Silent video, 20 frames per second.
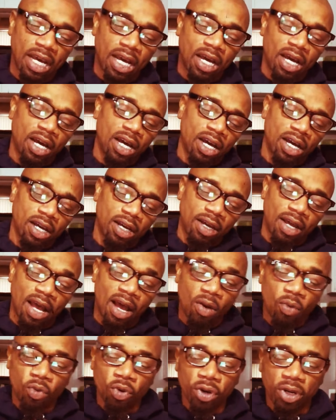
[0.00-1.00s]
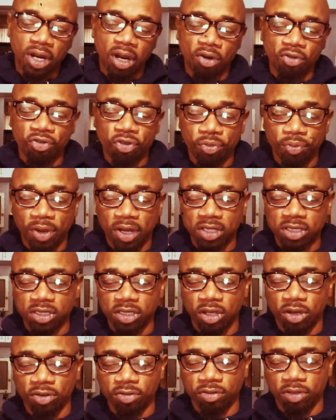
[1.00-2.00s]
Uh, I work out for
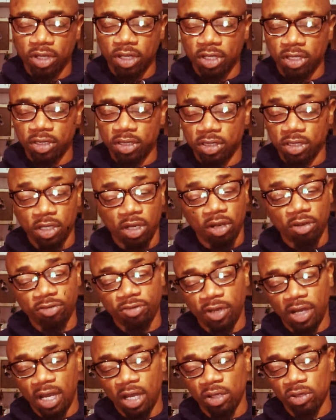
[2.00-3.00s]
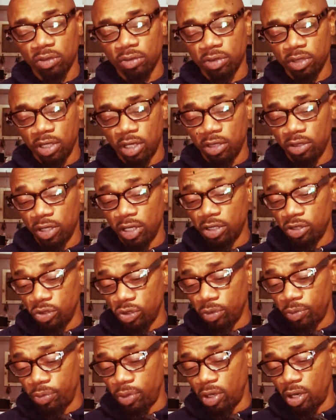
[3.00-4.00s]
myself, right? Y'all follow. Y'all know I
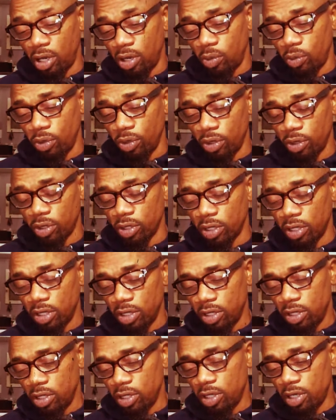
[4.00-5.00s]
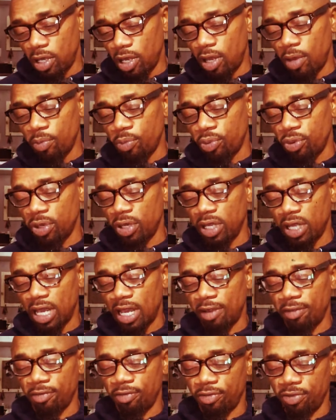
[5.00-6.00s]
do the bar work. I'm
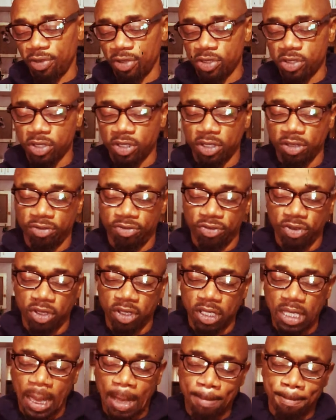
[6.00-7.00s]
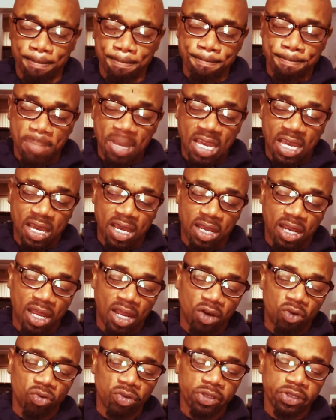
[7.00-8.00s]
pretty physically fit.
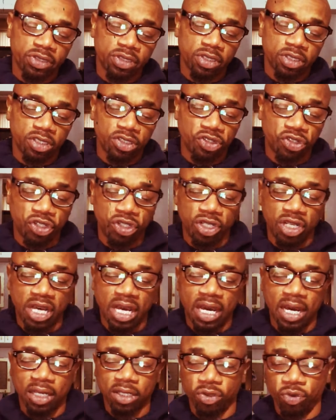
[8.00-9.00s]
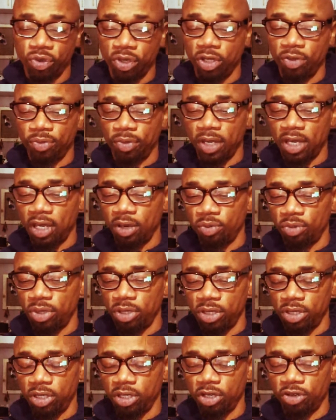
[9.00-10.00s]
And I don't listen to any doctor, any man
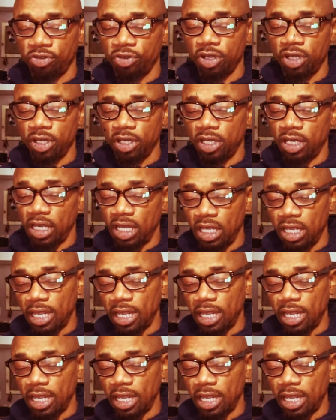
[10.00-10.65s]
with a degree.